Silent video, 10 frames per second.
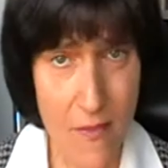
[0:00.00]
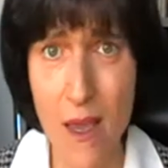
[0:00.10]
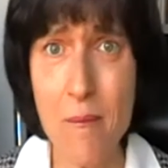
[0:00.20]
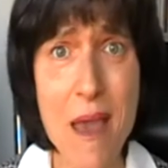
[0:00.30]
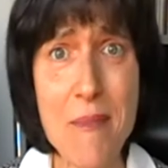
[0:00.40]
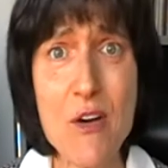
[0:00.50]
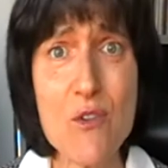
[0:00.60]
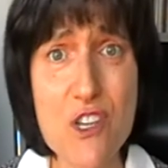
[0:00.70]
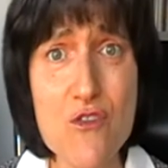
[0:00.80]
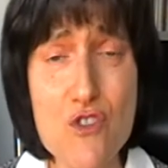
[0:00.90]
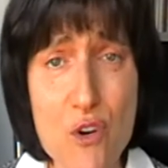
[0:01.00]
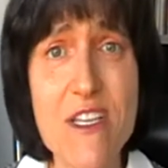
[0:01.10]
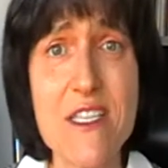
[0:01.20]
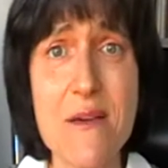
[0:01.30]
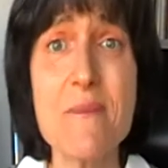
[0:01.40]
and maybe also
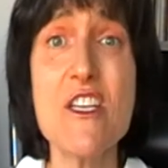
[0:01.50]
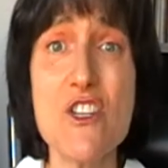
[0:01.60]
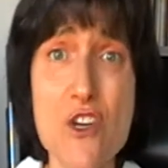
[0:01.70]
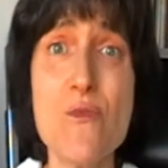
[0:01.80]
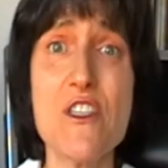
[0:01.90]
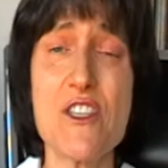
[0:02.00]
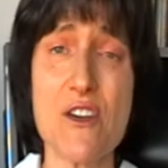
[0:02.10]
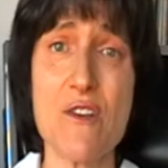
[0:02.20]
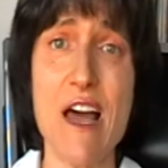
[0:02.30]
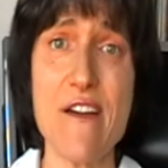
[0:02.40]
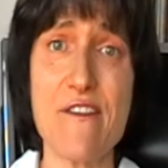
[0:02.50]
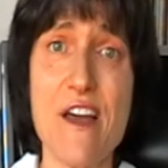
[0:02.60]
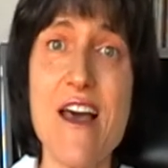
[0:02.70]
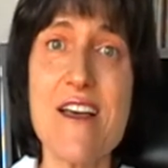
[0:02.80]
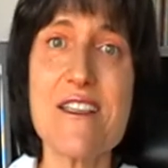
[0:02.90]
drawing somebody new into your
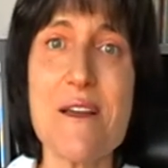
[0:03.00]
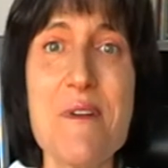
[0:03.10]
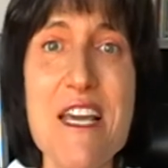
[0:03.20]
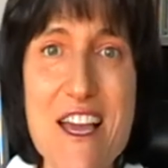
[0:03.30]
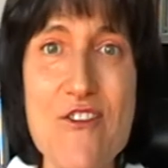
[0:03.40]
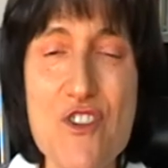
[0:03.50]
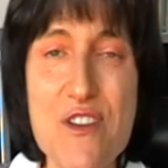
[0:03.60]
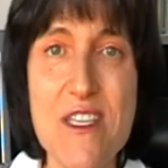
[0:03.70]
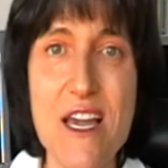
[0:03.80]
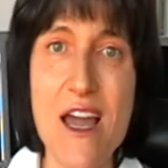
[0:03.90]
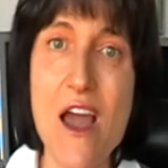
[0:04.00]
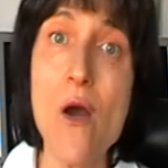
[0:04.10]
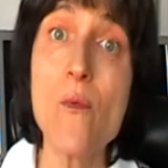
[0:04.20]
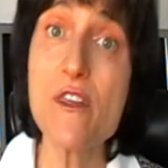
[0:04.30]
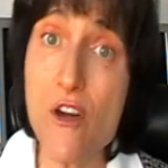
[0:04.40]
life, somebody interesting
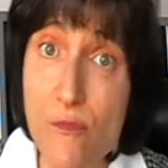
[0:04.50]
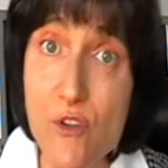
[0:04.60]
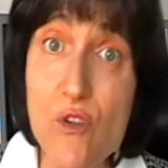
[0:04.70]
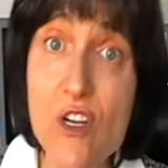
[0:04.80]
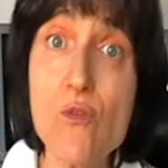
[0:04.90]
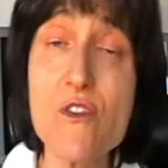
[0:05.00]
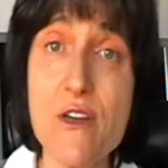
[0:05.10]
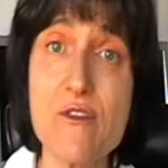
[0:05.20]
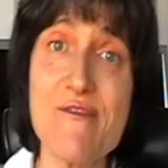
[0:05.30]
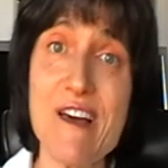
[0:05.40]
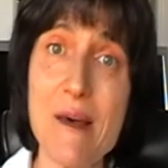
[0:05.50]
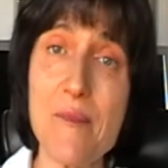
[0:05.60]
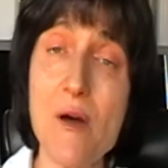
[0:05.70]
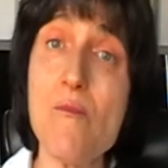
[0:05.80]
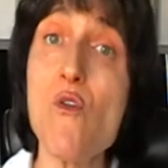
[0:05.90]
with whom you can also develop
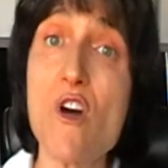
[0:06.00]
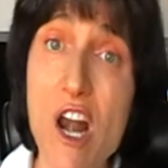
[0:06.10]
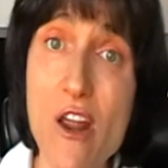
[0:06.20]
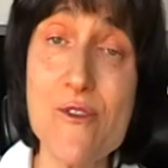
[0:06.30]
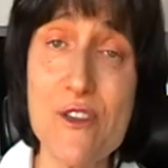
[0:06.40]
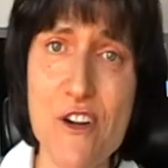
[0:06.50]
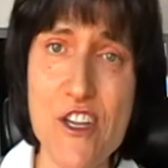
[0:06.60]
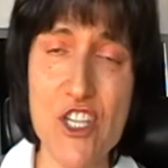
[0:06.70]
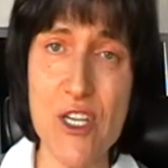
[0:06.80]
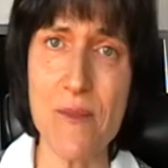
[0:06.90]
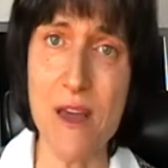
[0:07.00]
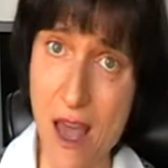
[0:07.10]
a more close friendship.